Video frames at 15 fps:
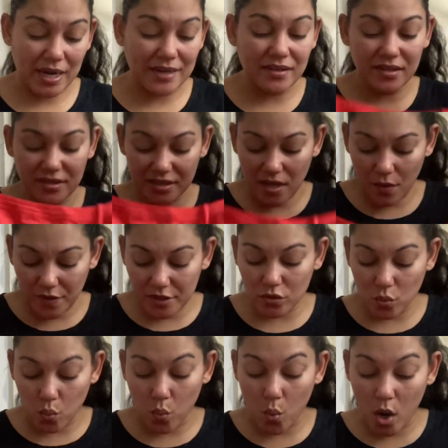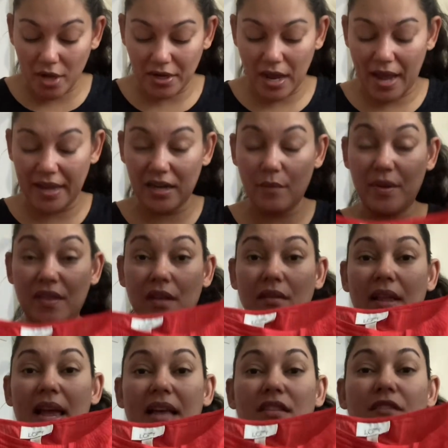I did sell this one item in the
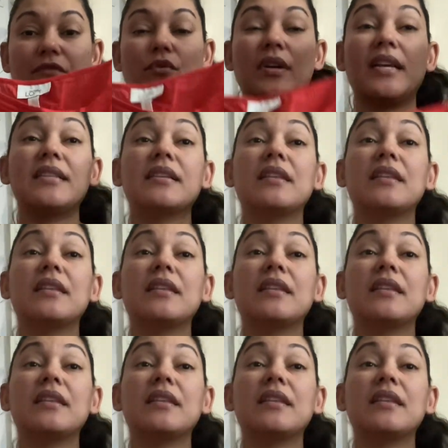last four days,